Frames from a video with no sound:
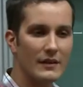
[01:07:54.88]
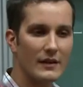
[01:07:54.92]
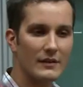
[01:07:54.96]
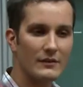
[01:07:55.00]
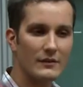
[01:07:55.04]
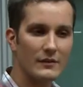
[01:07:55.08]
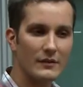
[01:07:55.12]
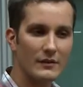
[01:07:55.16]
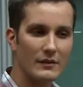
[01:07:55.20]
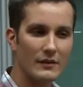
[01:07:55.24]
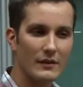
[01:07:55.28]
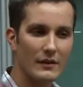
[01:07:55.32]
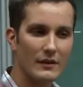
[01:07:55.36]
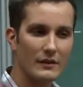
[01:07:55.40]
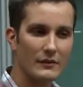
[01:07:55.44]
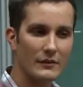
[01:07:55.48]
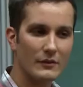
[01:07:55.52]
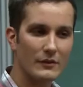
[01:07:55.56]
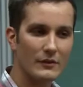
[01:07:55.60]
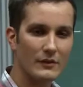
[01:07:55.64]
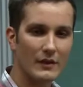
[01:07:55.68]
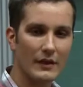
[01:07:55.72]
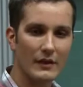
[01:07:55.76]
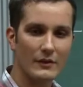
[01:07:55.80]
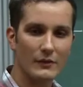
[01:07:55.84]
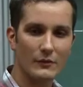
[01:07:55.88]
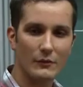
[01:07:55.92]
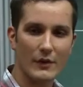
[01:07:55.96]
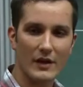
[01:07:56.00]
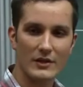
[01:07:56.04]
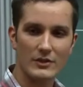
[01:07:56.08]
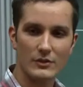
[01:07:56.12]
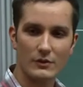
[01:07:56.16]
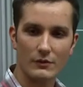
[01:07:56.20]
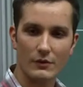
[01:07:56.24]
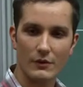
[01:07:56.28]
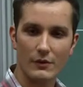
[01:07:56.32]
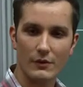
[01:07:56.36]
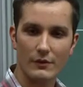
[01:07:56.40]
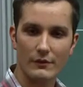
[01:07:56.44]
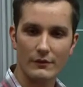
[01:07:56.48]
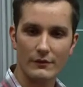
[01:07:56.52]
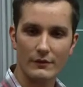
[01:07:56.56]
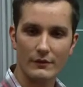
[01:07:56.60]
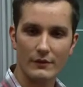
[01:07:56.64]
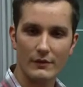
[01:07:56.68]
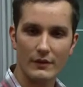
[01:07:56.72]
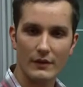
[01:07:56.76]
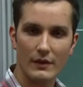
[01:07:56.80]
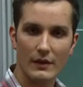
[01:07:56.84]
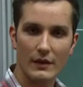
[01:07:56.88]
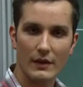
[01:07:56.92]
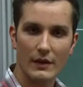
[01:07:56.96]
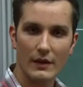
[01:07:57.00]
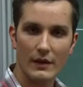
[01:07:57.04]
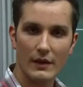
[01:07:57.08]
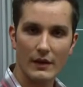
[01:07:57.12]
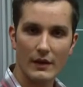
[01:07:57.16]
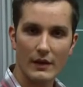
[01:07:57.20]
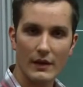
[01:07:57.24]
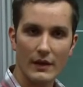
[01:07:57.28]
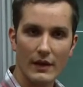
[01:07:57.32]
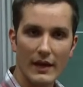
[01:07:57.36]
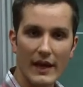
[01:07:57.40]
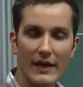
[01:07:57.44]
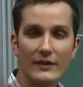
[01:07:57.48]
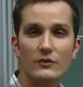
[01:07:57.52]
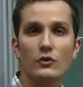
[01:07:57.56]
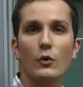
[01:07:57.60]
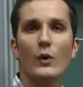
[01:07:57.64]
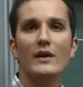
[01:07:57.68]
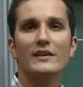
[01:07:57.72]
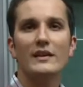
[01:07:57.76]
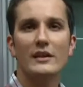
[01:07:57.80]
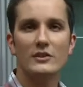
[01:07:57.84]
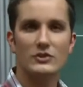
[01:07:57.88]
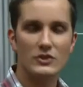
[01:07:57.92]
and a, and, a, and a rational curve. And so what I